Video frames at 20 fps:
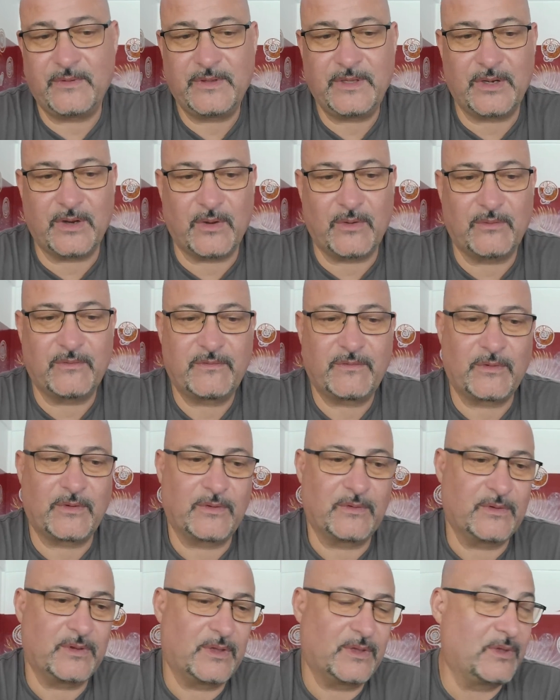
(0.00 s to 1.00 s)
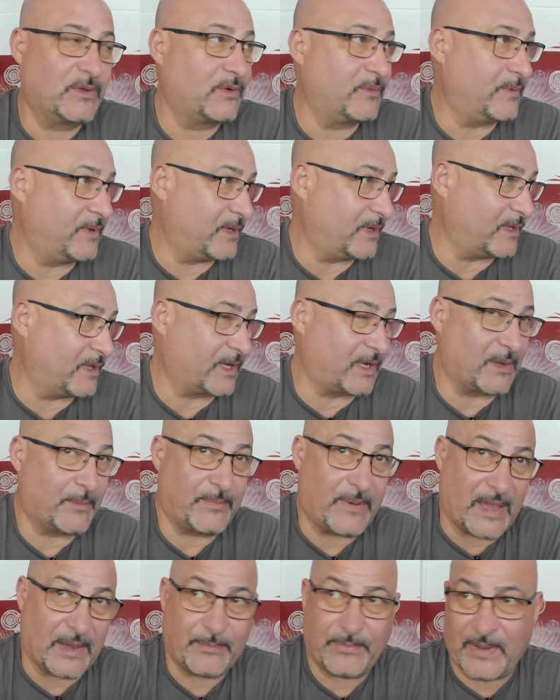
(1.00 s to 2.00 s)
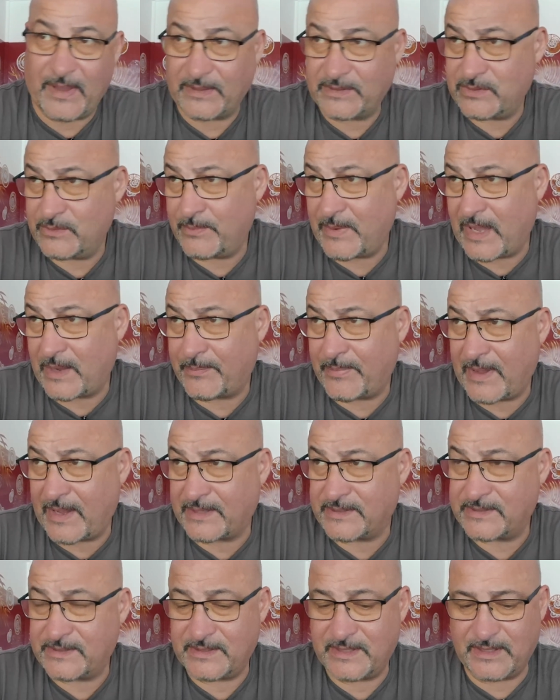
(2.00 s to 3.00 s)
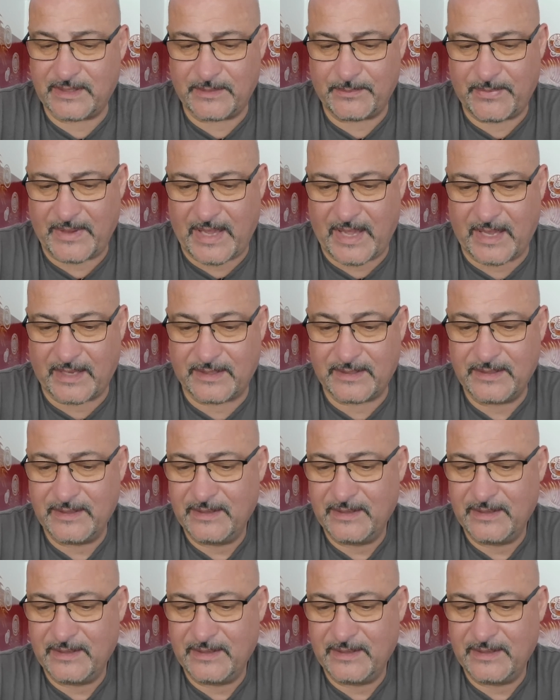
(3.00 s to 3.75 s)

you know, for a little bit of like a backpack, two backpacks or a bag.